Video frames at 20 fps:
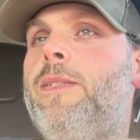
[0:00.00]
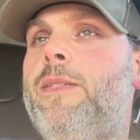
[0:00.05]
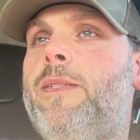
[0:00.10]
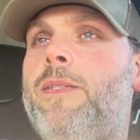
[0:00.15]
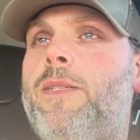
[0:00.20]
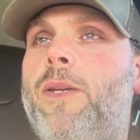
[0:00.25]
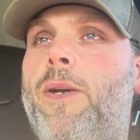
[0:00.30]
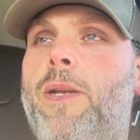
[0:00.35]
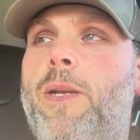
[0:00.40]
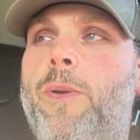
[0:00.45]

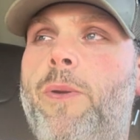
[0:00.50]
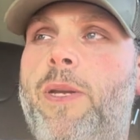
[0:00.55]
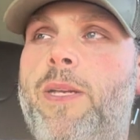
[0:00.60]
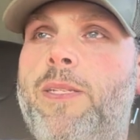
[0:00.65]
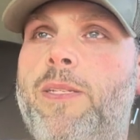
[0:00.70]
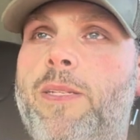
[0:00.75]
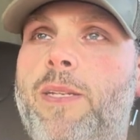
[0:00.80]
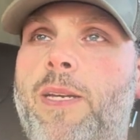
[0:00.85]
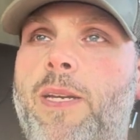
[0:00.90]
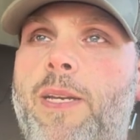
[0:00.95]
So
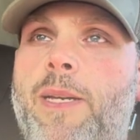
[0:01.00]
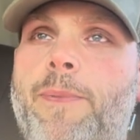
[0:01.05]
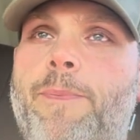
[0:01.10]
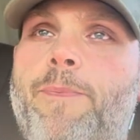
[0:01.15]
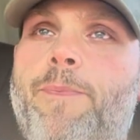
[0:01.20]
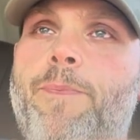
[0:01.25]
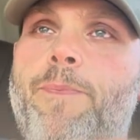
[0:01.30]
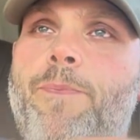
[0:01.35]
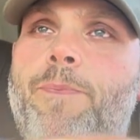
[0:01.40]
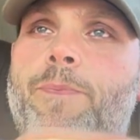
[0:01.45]
anyways, I
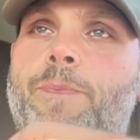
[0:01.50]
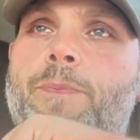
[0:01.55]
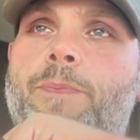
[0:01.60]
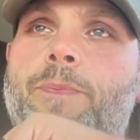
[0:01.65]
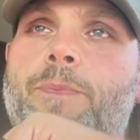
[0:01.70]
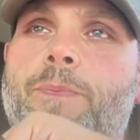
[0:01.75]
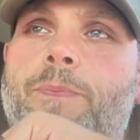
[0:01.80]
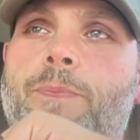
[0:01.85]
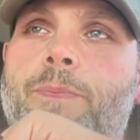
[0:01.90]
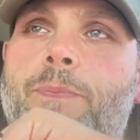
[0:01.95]

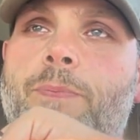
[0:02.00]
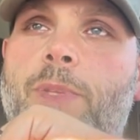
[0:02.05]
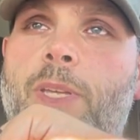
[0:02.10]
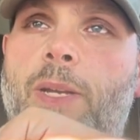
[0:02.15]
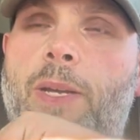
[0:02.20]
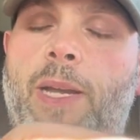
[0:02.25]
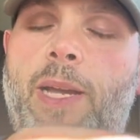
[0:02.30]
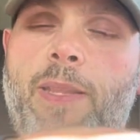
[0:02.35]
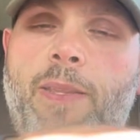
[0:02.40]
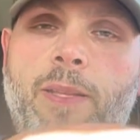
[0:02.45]

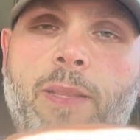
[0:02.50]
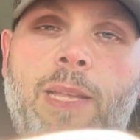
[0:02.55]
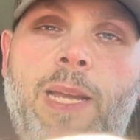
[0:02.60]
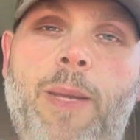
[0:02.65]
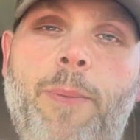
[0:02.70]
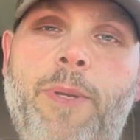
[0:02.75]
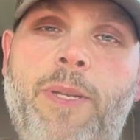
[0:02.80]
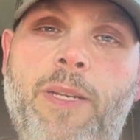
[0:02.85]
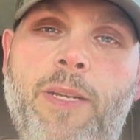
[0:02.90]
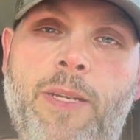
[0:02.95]
had the
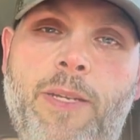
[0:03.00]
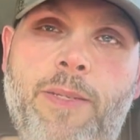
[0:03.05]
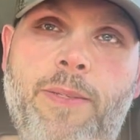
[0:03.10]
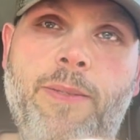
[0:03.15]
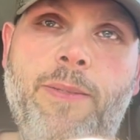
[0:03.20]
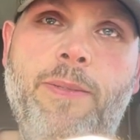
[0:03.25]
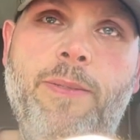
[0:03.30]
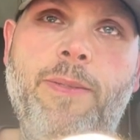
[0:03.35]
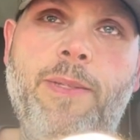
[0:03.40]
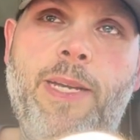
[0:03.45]
alignment done